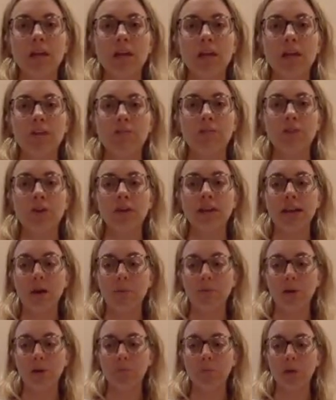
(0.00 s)
If you're in
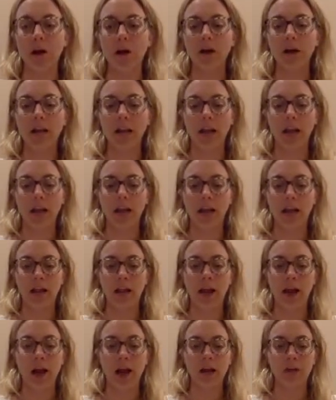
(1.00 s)
network marketing,
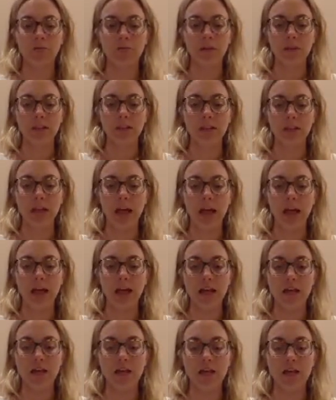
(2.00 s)
I really
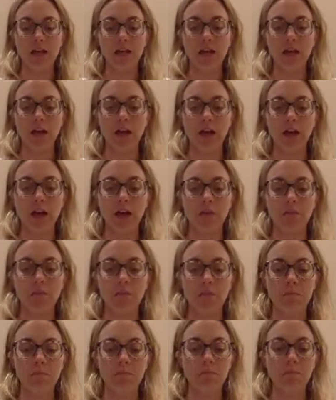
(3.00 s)
like,
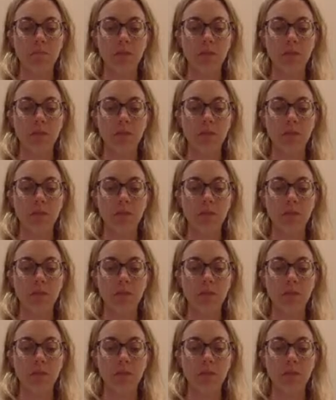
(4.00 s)
oh